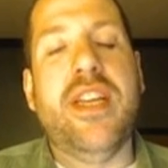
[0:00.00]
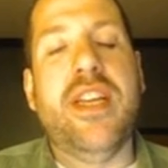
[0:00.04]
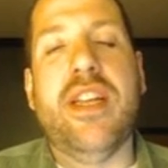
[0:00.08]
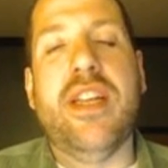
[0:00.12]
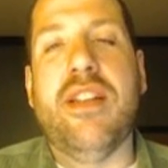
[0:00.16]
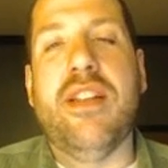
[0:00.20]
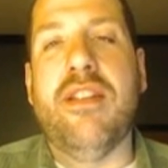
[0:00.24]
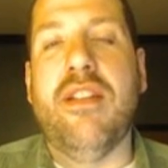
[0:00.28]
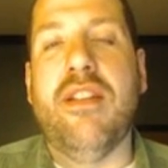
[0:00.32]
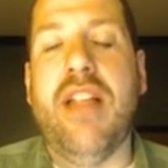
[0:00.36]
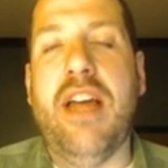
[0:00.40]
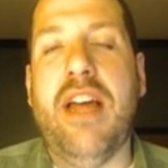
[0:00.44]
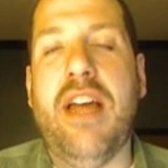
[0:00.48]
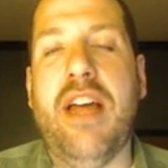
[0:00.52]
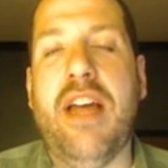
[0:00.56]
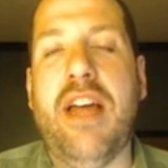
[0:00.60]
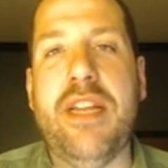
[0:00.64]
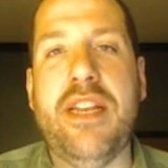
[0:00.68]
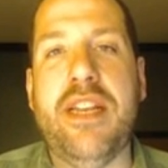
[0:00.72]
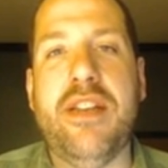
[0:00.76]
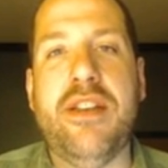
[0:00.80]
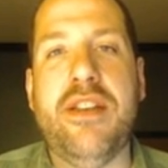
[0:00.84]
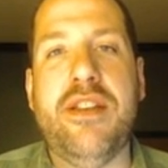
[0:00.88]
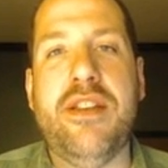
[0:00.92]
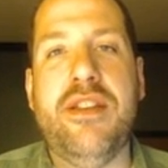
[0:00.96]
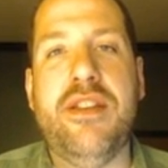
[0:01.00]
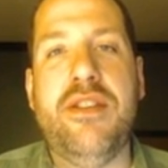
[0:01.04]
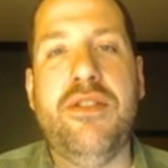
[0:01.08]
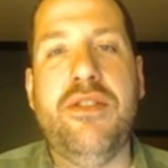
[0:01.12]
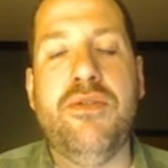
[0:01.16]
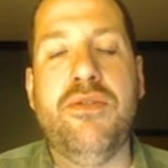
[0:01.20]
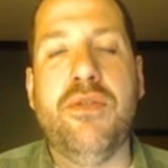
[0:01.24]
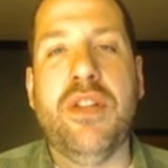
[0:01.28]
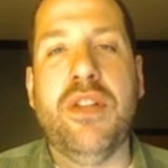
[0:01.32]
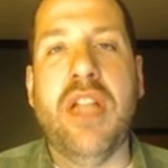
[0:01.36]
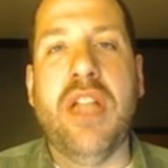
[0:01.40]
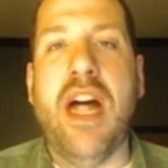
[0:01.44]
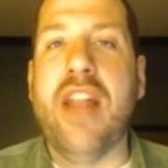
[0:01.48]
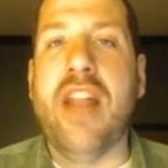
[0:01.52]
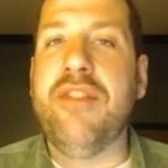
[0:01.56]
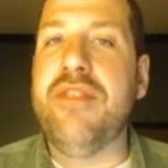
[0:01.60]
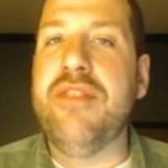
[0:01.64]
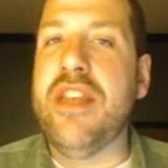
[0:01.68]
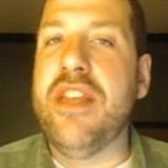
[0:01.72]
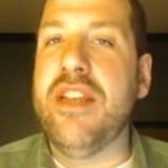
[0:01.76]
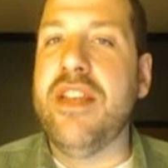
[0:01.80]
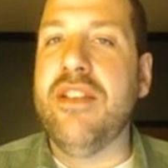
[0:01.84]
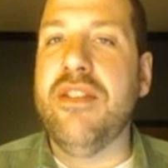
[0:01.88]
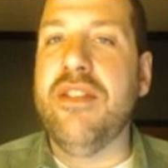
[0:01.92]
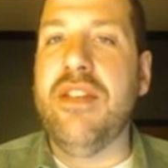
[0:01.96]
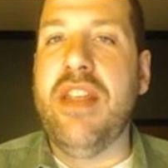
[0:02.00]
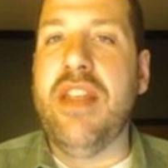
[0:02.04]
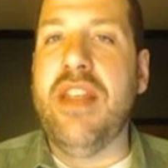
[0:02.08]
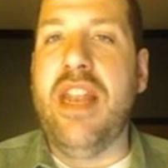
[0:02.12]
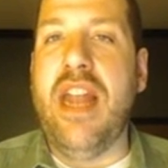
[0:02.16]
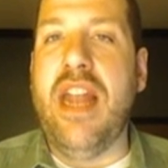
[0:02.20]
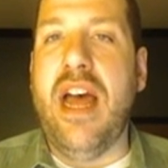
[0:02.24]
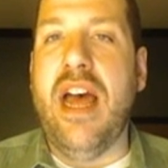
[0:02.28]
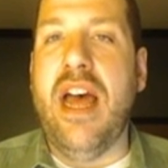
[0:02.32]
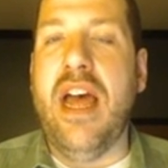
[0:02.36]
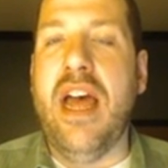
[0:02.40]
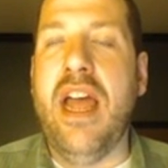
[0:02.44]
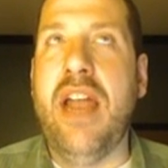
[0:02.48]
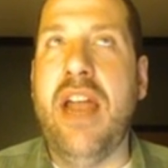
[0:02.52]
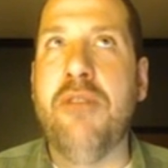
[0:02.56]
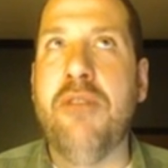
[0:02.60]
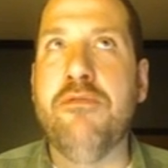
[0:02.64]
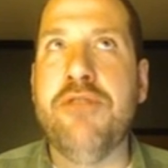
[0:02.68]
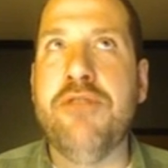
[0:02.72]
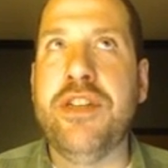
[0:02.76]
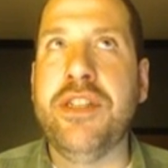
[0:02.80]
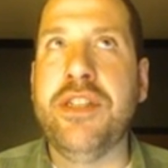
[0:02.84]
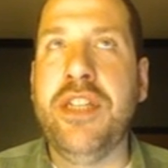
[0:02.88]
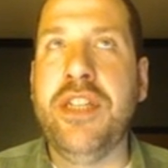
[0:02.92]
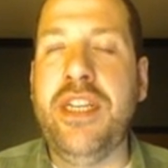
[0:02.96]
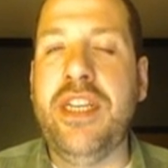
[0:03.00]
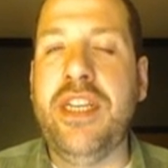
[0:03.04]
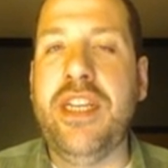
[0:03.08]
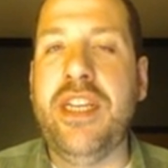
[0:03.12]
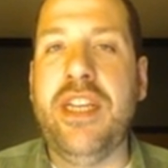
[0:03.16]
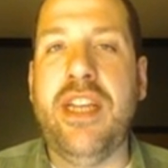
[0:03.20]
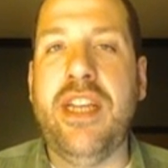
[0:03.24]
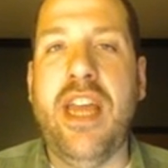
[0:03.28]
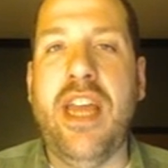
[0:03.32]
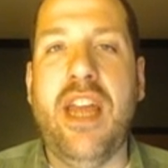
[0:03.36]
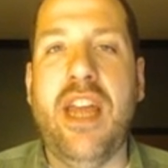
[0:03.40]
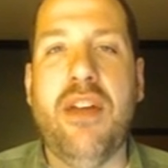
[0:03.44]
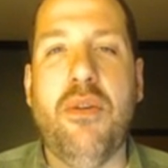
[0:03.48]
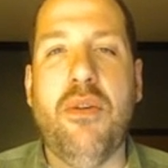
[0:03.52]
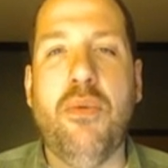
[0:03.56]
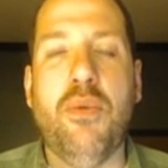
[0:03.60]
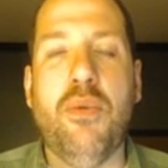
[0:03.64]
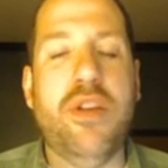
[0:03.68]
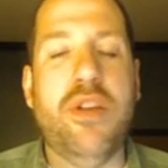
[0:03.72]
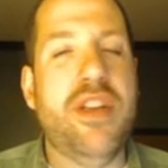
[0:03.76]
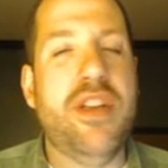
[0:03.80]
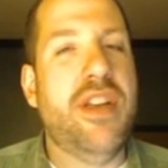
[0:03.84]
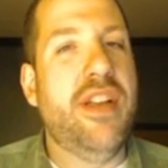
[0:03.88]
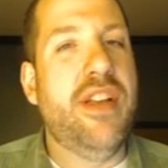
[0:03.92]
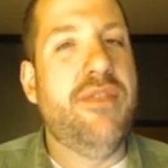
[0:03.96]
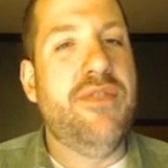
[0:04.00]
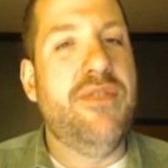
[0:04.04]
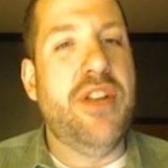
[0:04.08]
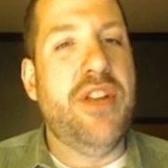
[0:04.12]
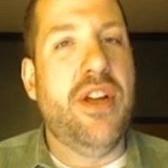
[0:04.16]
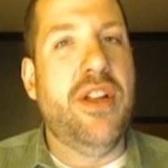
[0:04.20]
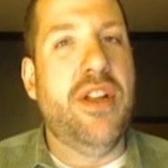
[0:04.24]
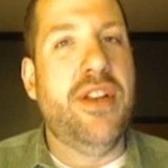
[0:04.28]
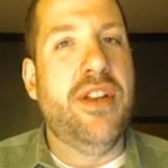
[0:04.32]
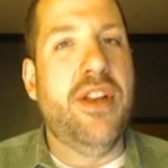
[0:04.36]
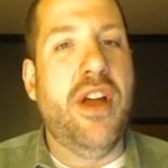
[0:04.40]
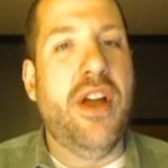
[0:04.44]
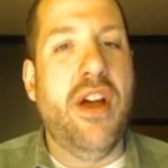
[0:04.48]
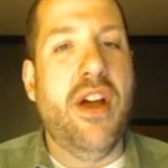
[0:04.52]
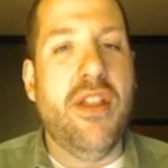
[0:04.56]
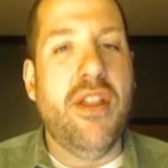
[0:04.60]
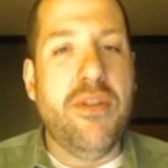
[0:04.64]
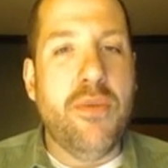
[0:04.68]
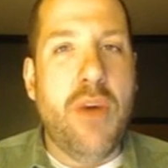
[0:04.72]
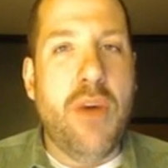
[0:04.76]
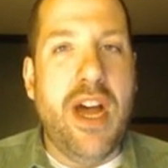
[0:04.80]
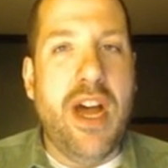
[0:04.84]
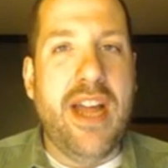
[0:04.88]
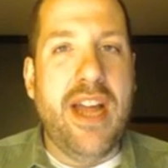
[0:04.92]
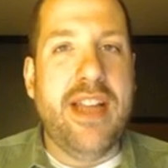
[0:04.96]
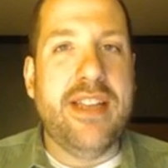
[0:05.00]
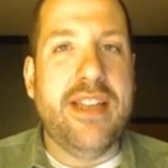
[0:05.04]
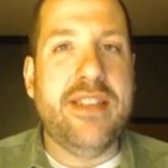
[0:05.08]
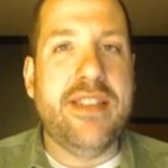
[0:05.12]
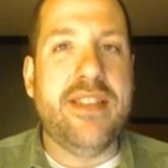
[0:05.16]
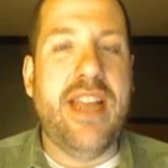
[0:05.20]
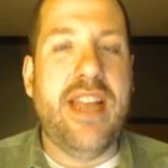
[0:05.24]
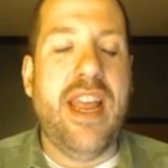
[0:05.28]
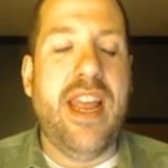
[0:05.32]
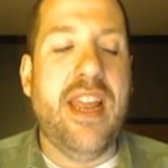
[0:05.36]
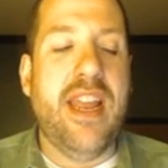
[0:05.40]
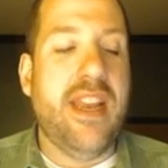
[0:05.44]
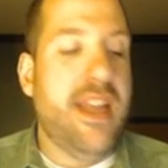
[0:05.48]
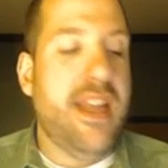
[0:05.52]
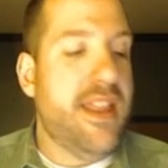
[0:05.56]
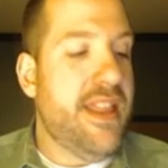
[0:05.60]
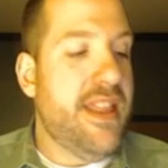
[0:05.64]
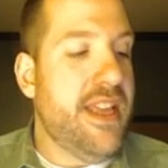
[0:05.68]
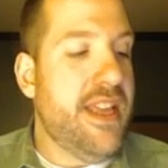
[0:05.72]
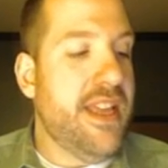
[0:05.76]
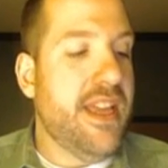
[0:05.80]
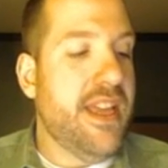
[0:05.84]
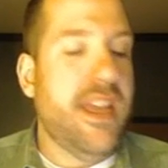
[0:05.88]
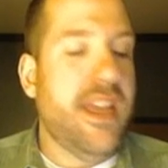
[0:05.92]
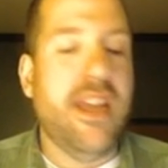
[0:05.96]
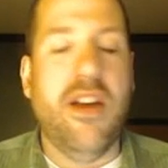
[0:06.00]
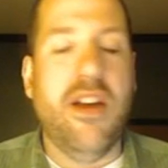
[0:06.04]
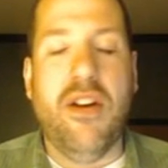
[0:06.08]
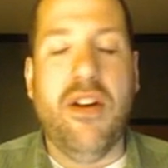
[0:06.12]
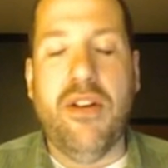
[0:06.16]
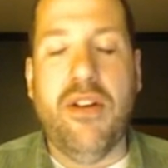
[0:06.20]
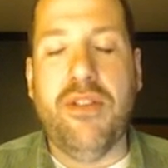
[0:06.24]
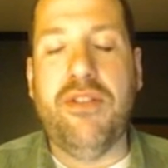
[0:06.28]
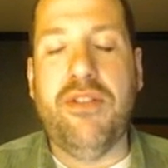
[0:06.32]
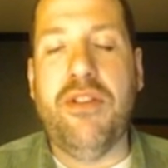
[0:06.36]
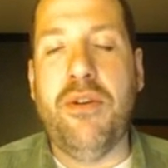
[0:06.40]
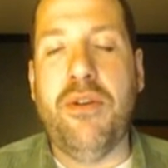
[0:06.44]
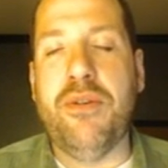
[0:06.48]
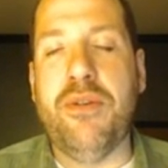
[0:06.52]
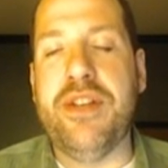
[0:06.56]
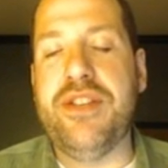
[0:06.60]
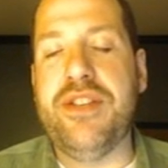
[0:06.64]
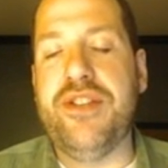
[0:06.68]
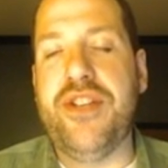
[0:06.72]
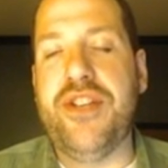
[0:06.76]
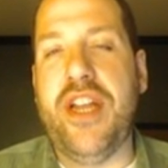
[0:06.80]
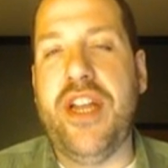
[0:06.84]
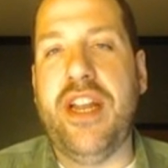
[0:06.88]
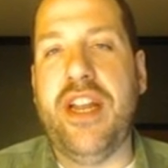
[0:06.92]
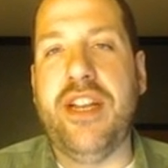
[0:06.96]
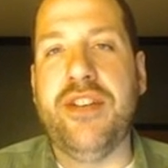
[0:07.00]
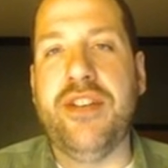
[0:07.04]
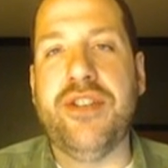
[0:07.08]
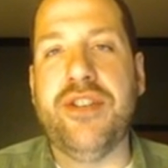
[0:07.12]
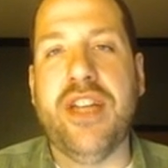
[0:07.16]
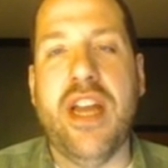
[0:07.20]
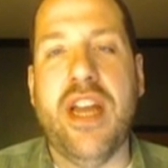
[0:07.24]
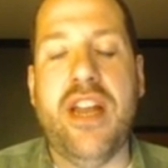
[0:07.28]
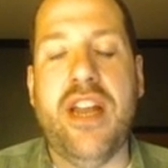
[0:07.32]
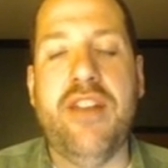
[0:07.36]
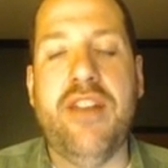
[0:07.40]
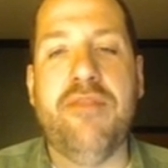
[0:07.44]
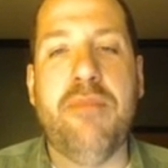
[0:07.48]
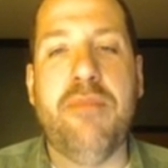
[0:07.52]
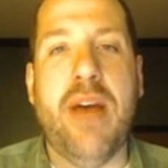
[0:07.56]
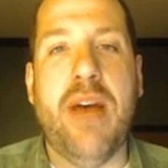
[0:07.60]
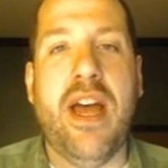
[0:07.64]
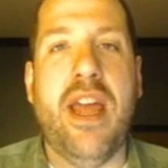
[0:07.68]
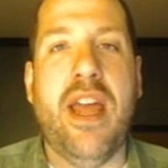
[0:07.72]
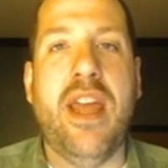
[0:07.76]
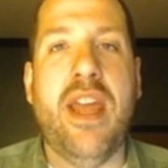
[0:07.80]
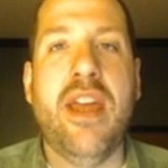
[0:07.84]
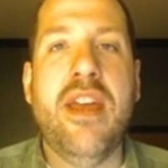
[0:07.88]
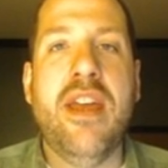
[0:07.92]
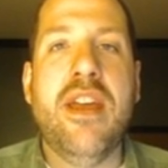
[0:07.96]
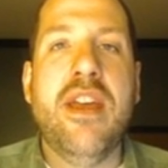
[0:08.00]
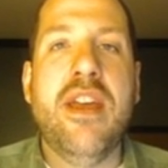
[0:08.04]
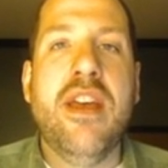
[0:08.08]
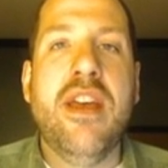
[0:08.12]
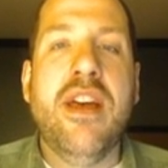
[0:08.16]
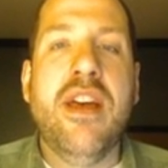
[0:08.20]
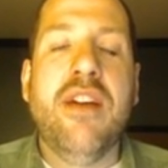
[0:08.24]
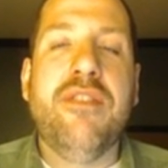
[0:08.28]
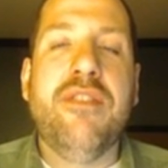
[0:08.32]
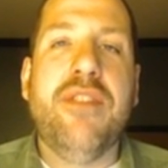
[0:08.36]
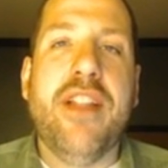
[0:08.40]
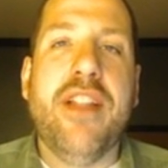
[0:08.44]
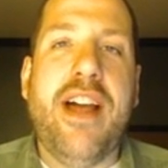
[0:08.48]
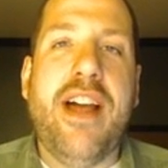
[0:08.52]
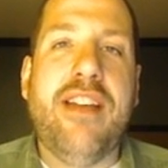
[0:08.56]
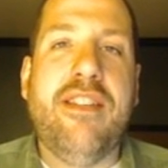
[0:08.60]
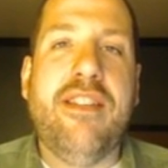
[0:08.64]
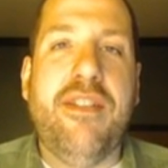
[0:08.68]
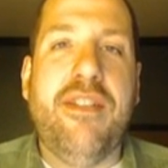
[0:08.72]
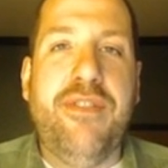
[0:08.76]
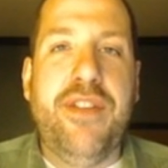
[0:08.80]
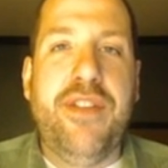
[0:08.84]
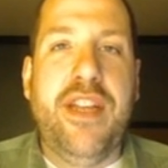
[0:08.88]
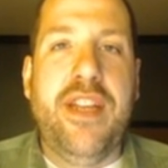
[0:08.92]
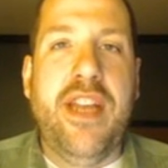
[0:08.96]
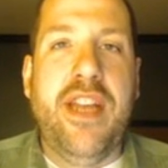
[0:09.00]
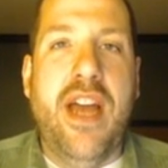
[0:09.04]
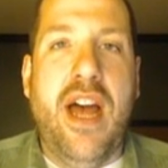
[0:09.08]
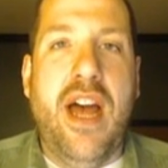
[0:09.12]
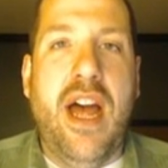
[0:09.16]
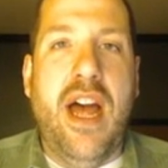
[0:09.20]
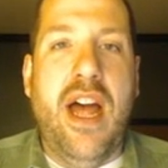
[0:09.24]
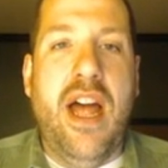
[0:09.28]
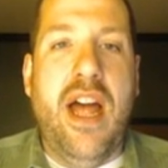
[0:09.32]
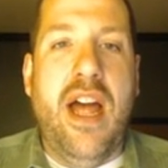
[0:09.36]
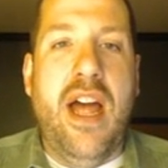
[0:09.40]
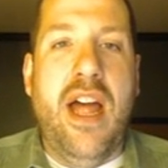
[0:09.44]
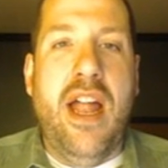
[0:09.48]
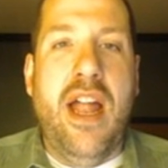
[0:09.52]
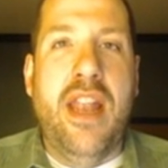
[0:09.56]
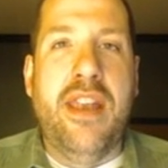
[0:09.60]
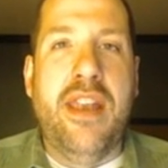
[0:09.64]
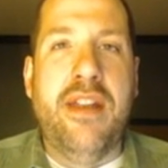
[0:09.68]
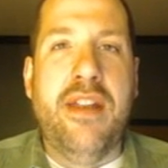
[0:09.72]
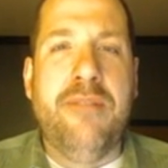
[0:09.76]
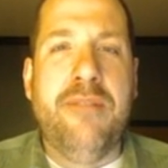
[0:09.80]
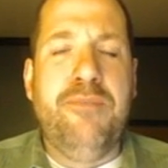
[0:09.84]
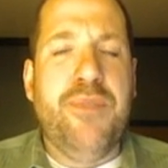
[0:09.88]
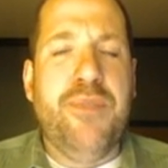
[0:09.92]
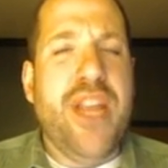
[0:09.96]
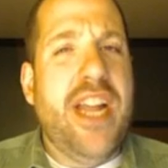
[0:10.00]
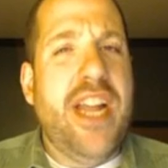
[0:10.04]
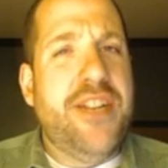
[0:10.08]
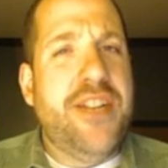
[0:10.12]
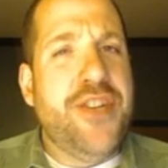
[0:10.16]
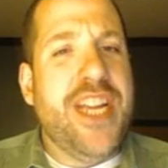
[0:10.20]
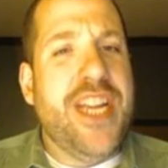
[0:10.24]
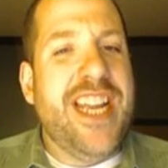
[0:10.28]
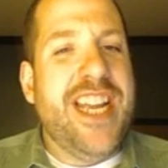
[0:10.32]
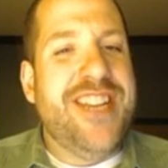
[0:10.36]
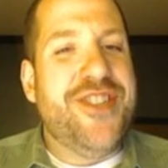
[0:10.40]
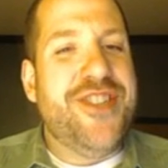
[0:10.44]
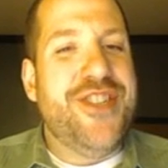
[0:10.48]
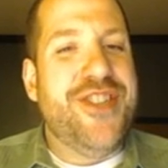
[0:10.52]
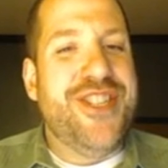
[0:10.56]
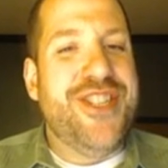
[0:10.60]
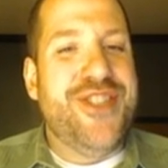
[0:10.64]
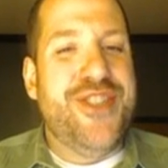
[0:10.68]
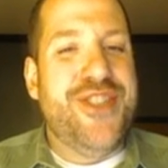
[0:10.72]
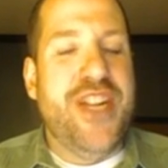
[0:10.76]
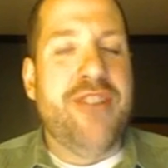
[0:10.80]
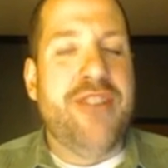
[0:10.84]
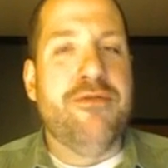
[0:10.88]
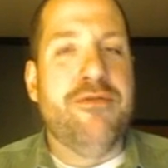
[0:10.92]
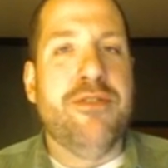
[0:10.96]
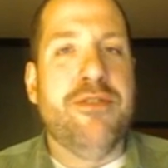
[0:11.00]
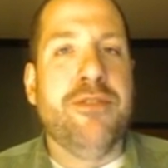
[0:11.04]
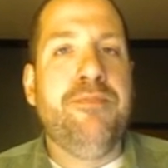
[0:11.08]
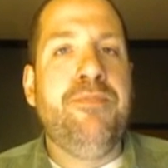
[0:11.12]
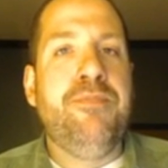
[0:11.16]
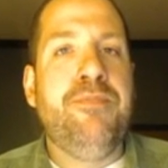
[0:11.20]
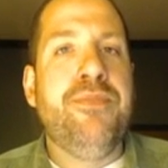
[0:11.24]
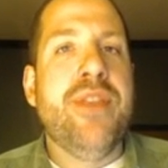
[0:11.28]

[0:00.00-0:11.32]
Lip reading: It's allowed me to do a lot of things that I really wouldn't have done otherwise, and I think also it's changed kind of my philosophy on education in general.